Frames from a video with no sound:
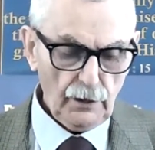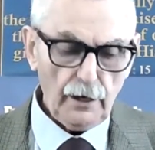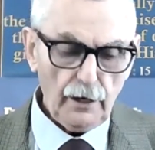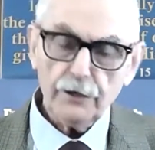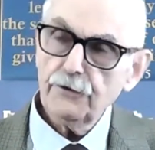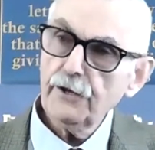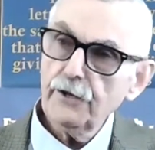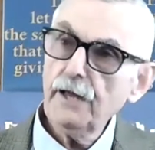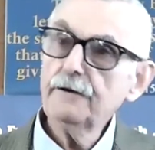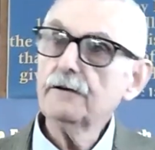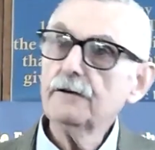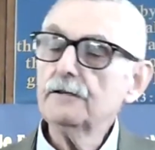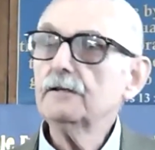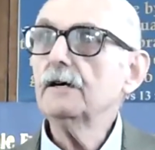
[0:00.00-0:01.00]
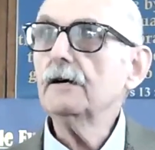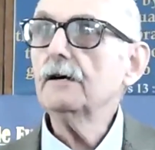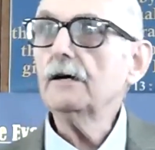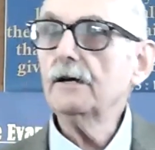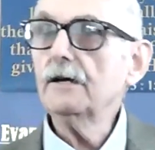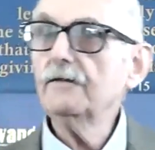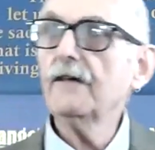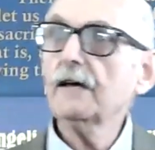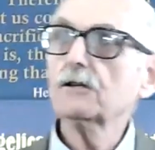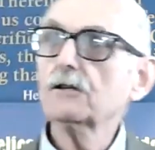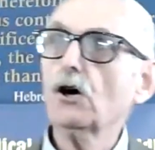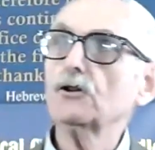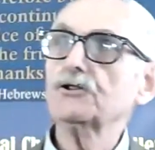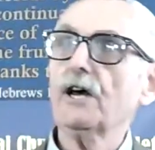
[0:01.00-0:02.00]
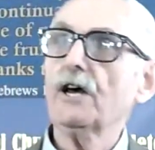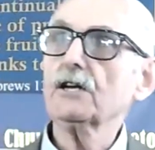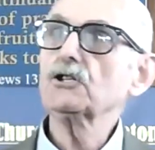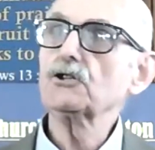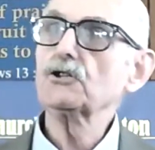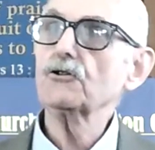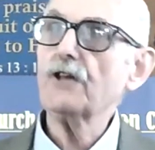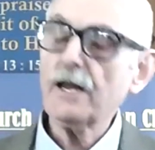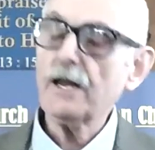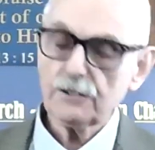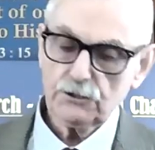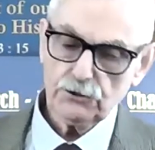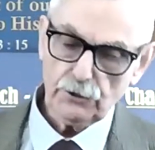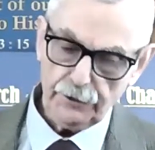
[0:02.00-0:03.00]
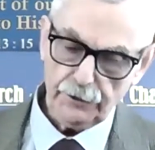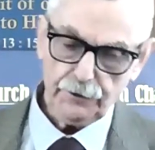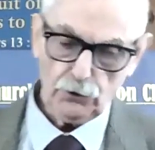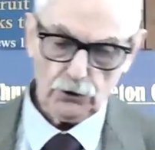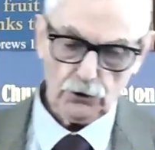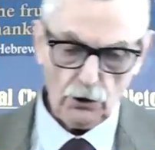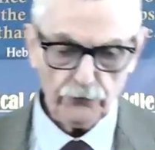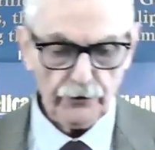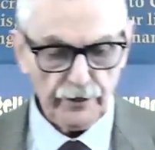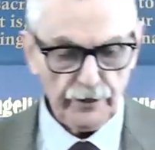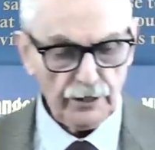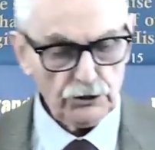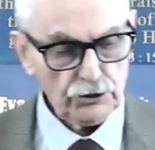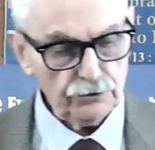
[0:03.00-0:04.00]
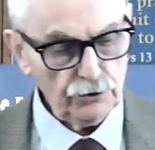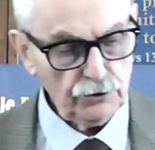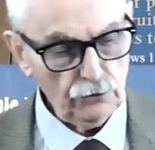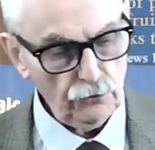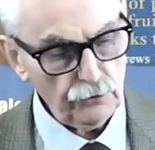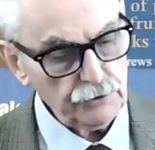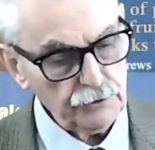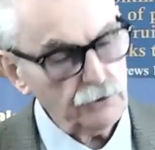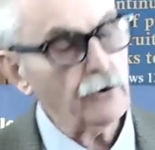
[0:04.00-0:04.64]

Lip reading: And then in that context, to that little congregation, the Lord